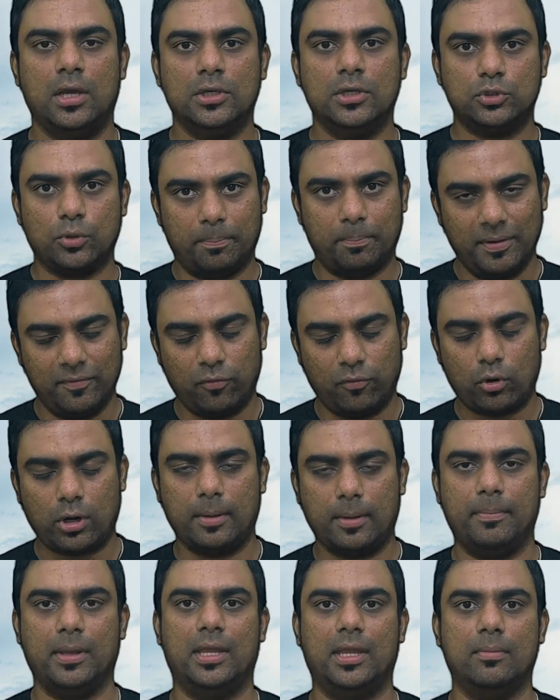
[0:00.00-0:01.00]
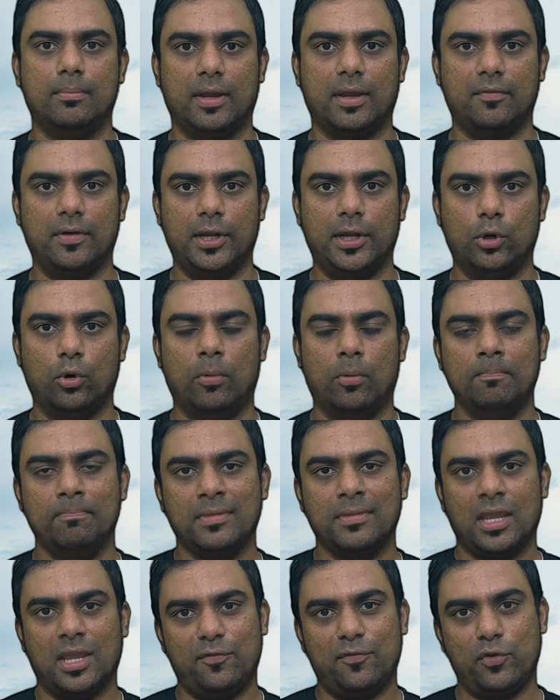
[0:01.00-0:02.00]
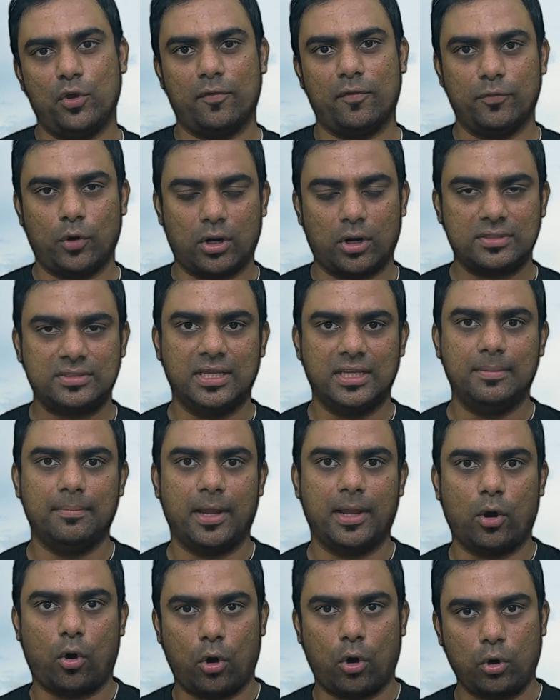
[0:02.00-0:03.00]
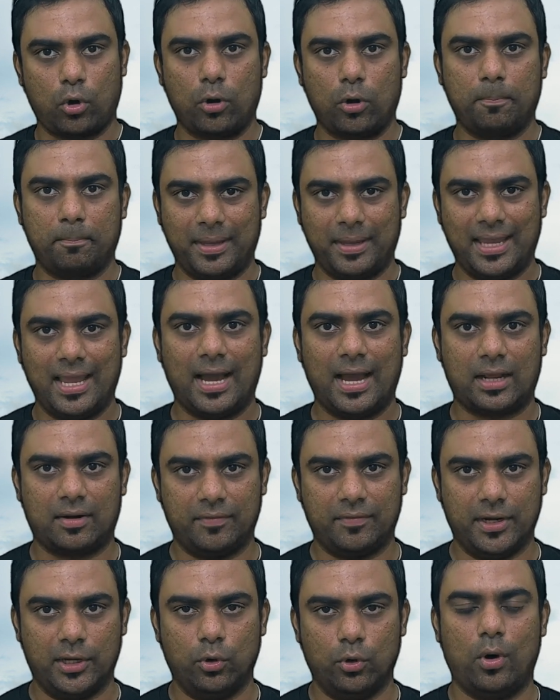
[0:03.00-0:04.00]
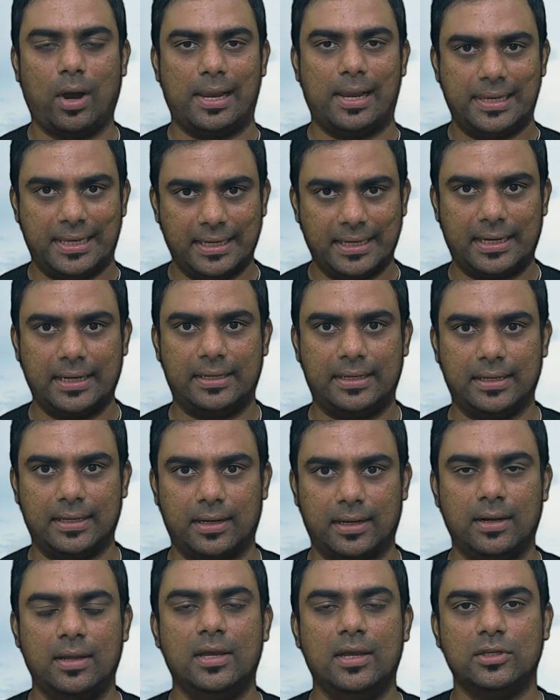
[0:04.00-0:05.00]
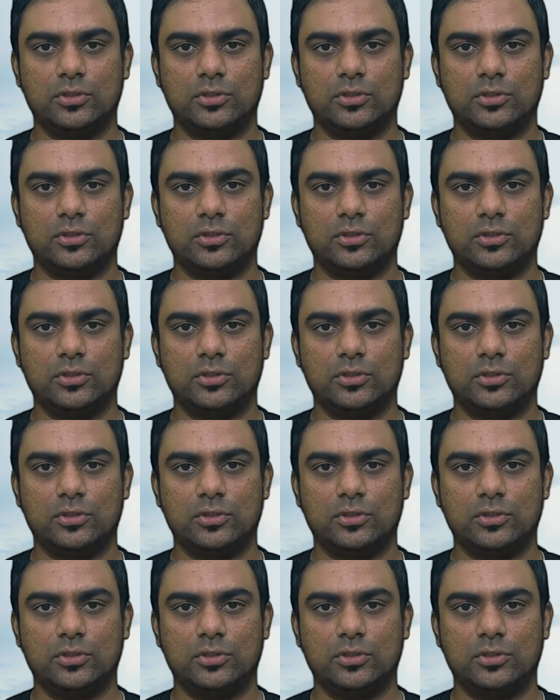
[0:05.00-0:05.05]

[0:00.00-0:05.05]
So before I begin my video, if you have not seen my Hong Kong PAR video, I'll link it here.